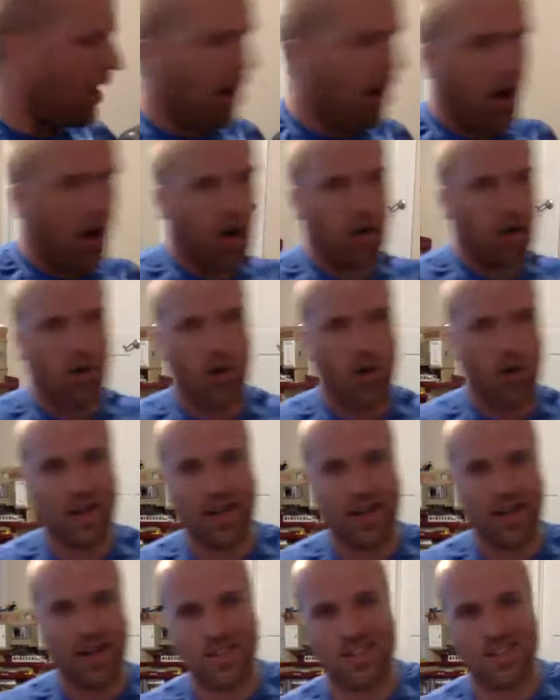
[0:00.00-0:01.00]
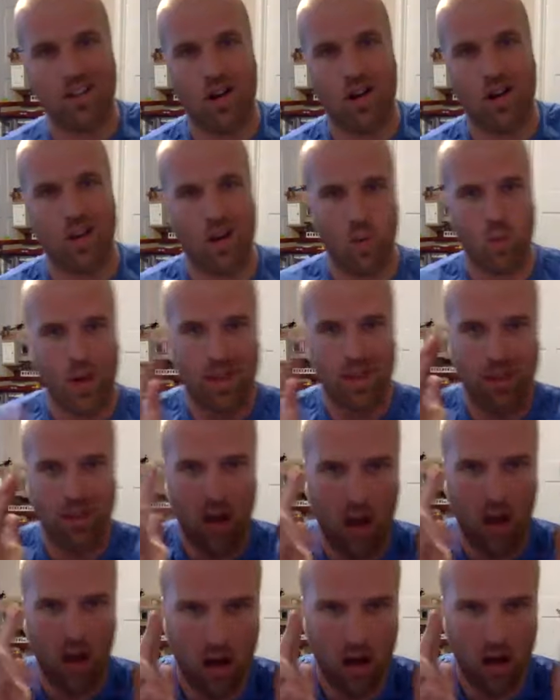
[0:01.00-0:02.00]
are going to get started with
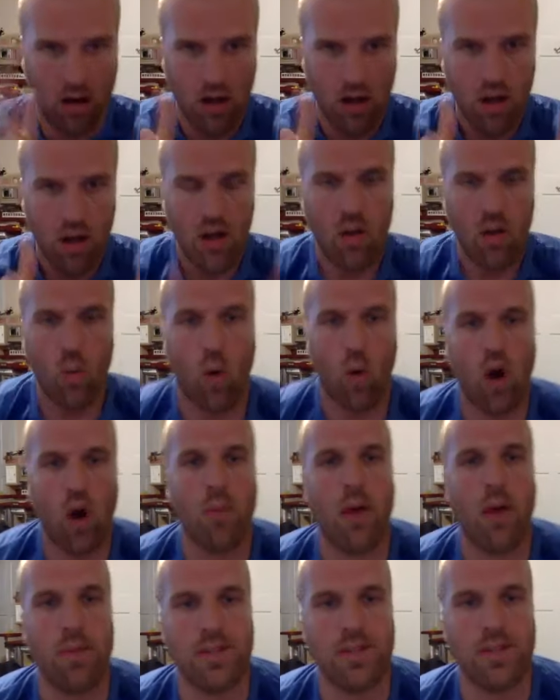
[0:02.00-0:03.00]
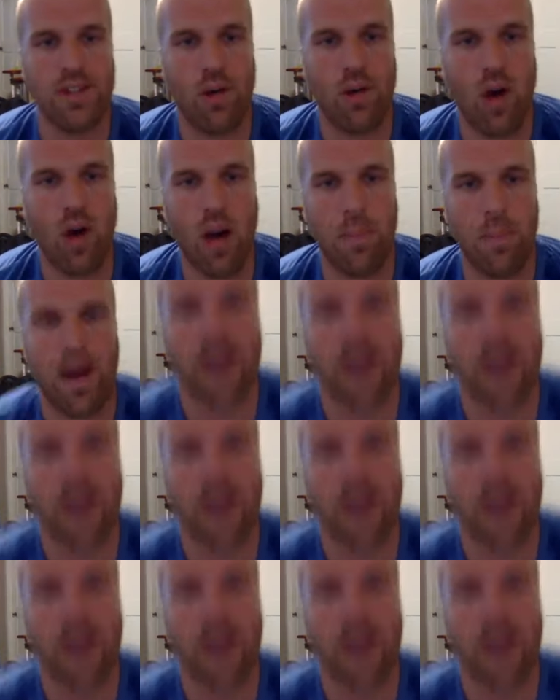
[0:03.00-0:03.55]
our warm-up. So up on